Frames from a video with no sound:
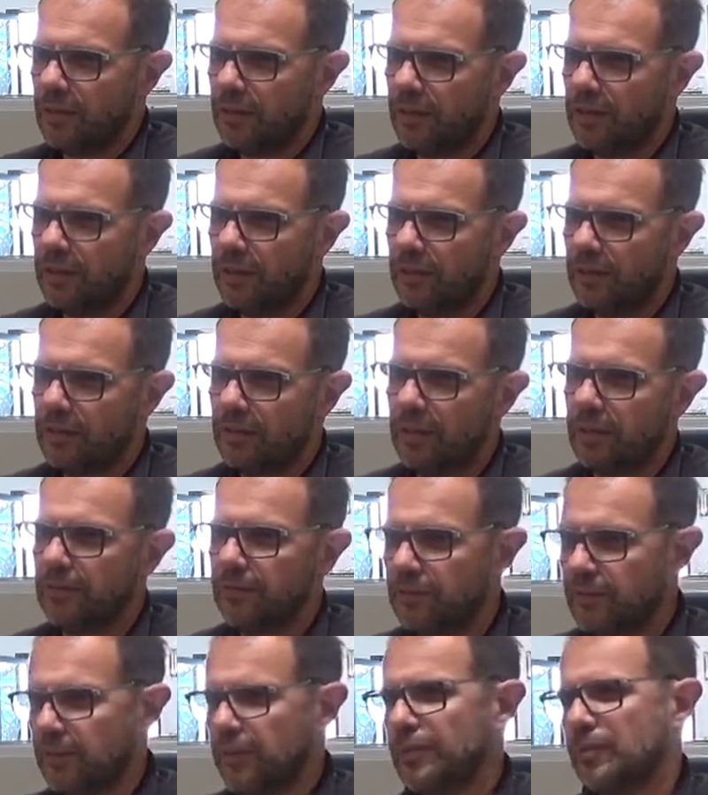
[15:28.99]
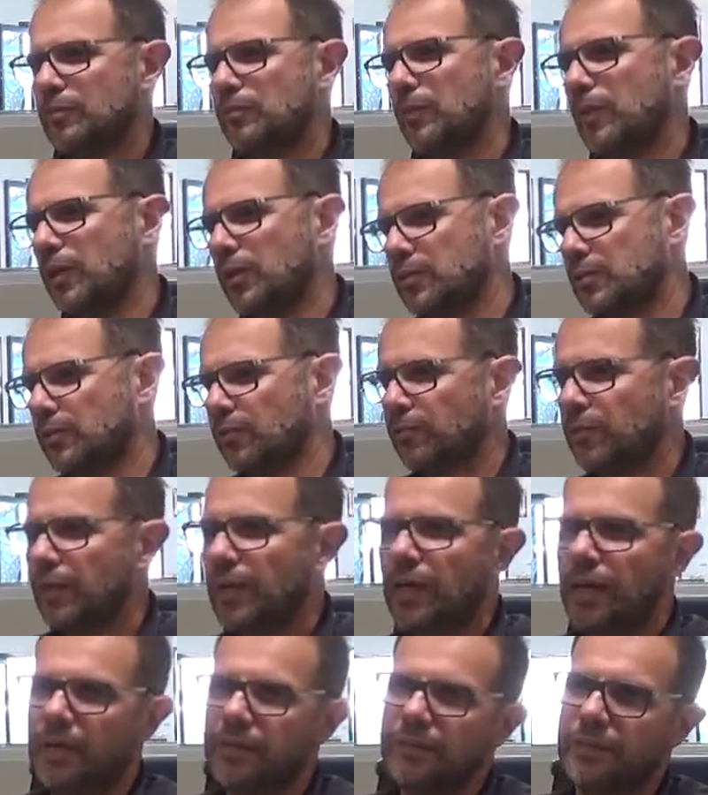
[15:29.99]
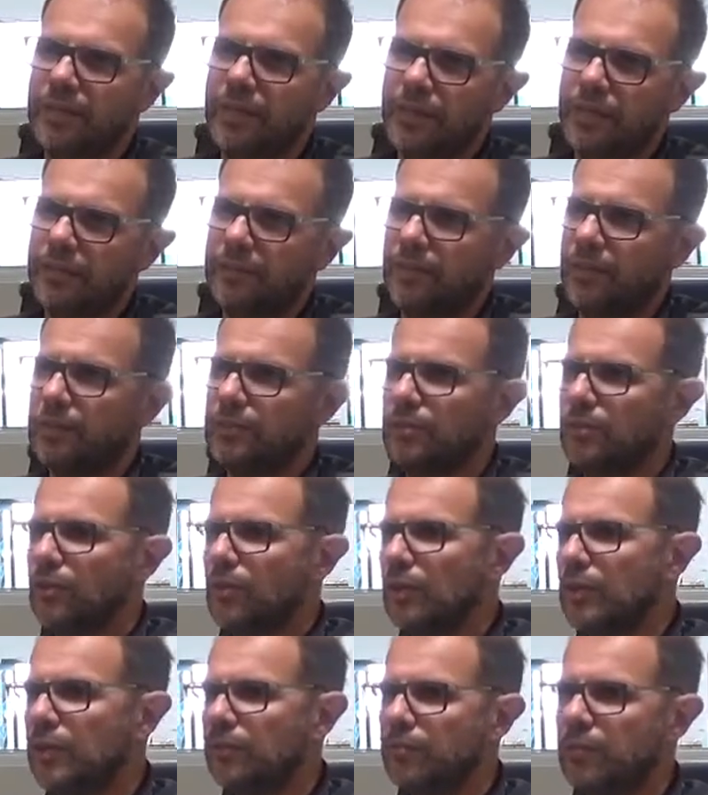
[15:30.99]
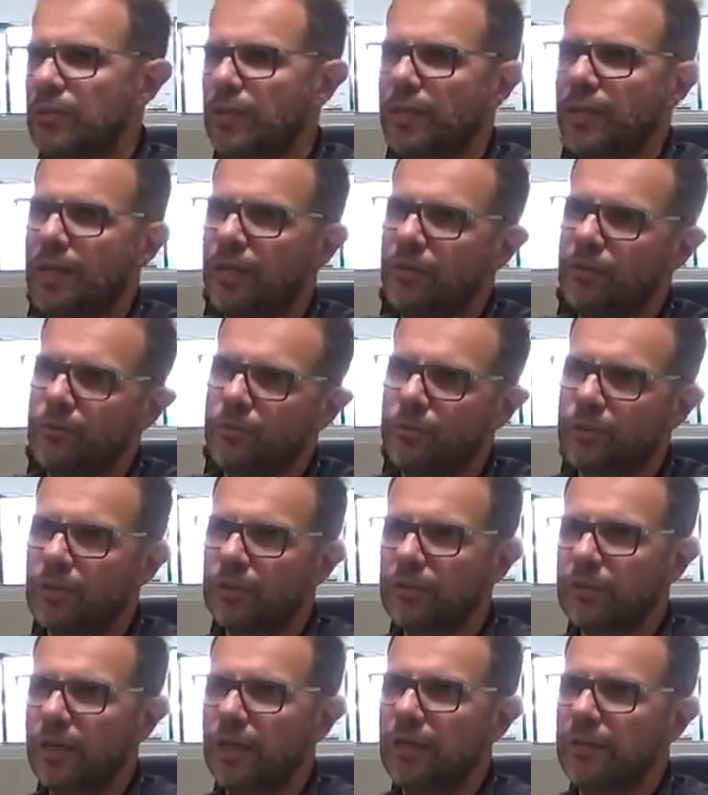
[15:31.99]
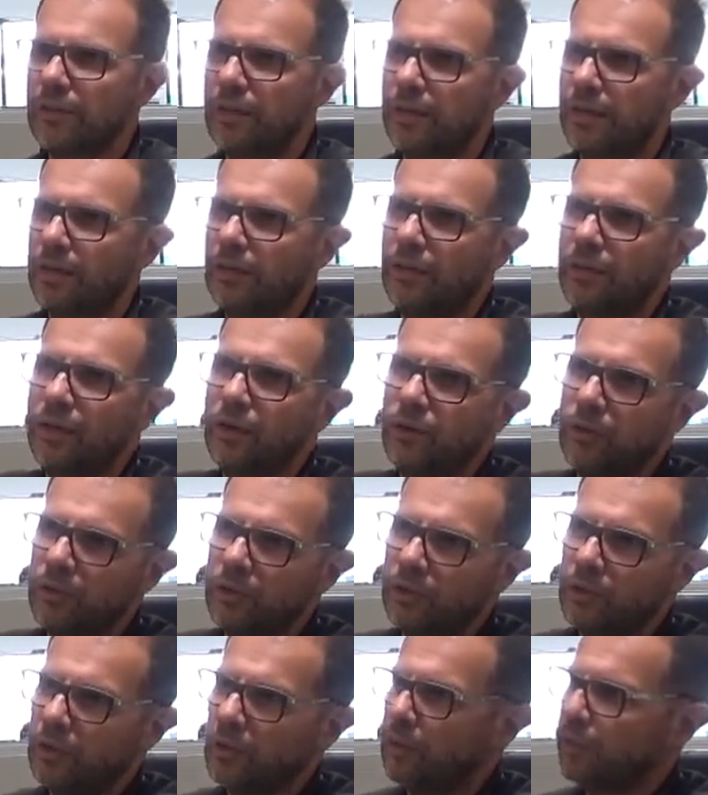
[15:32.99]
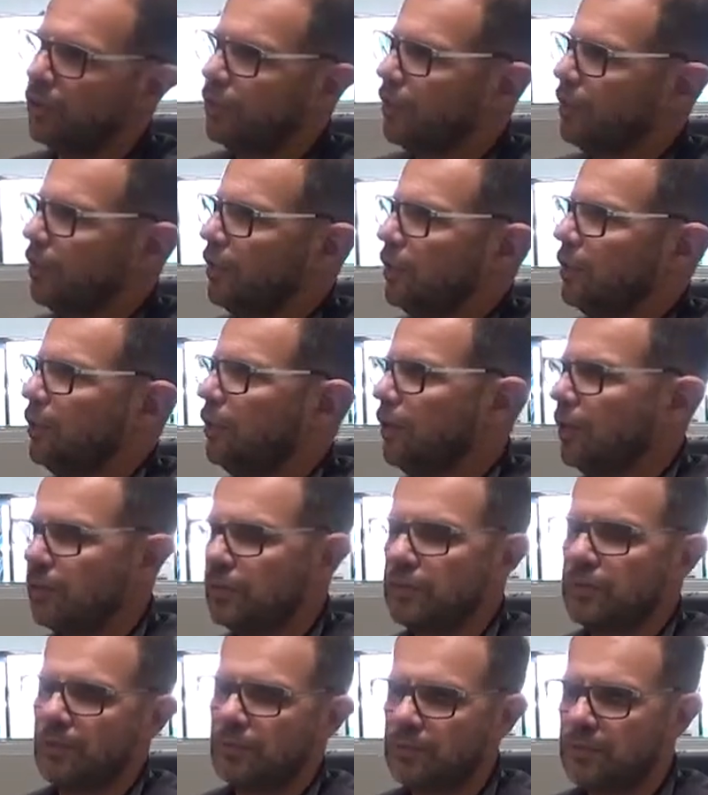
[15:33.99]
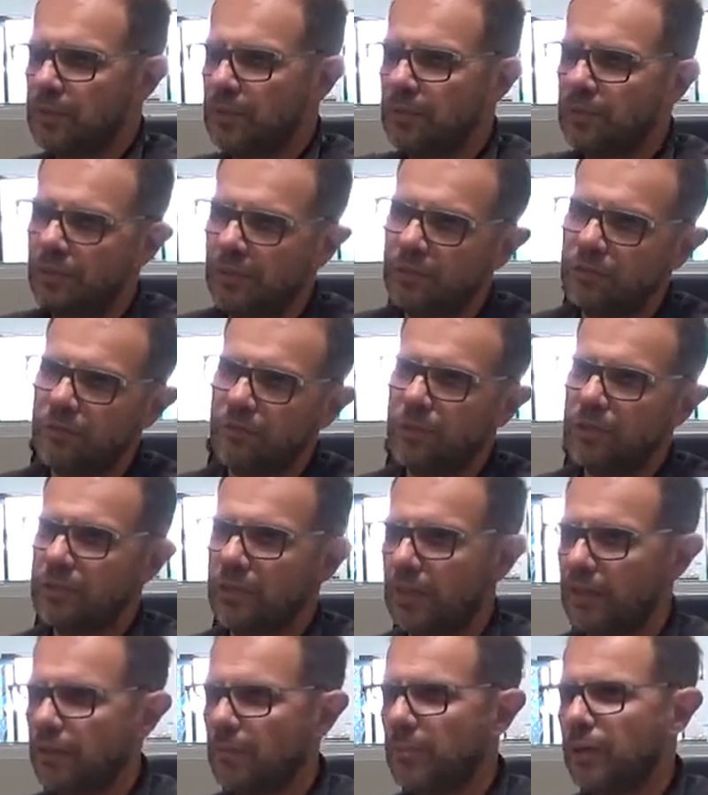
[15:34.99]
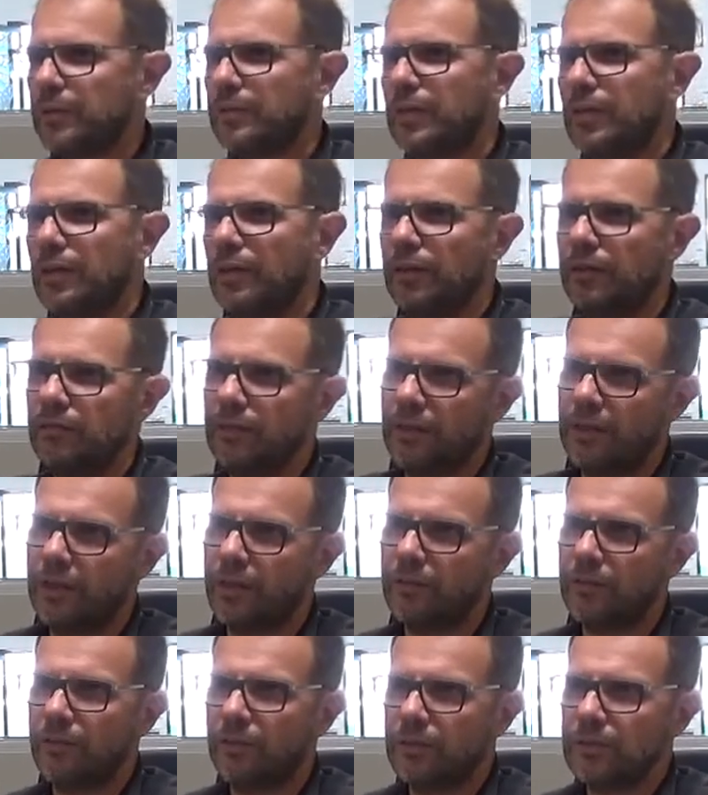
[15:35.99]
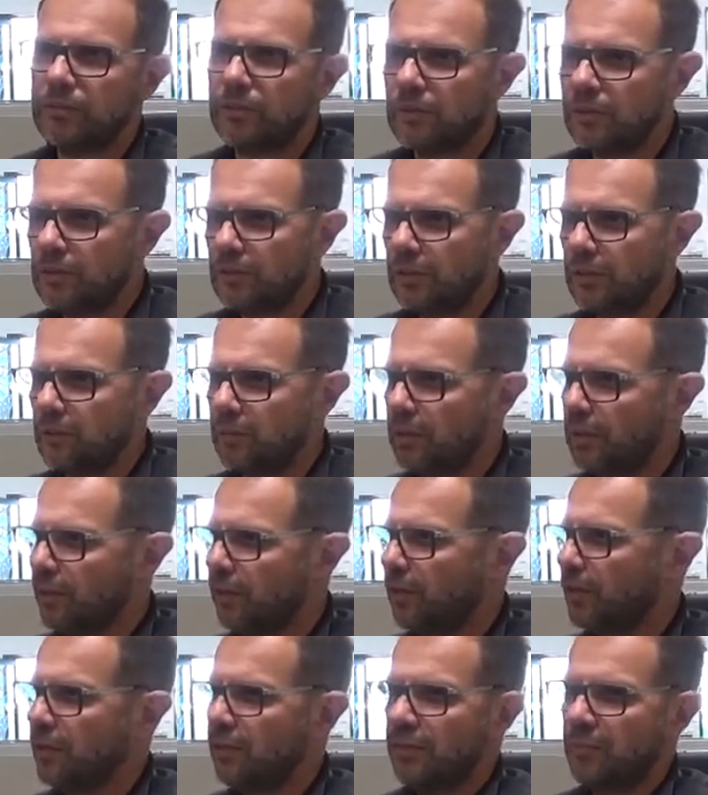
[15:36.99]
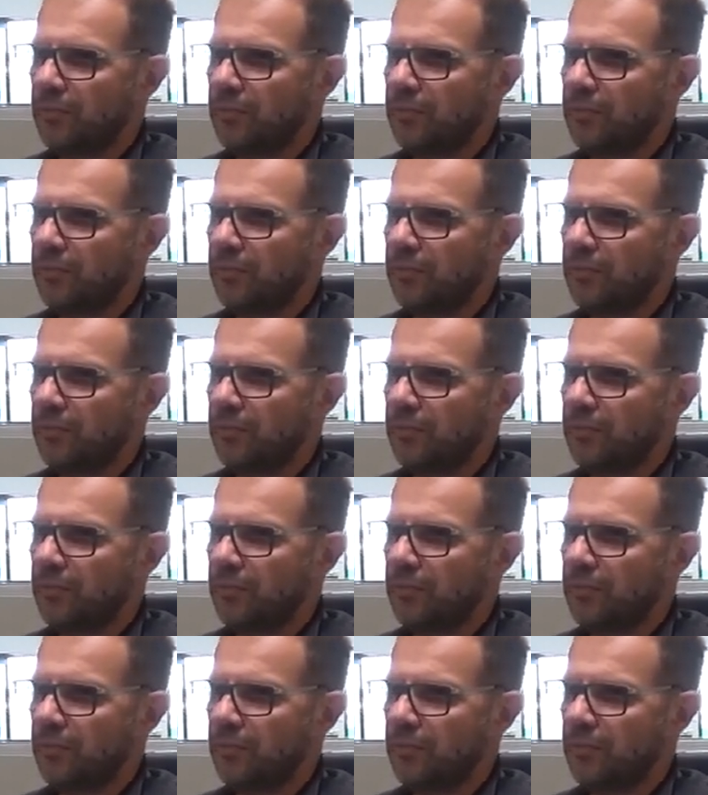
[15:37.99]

uh, that since philosophy, art, and architecture live in a kind of world, and they are all not subsidiary to each other, but they live in a kind of horizontal milieu.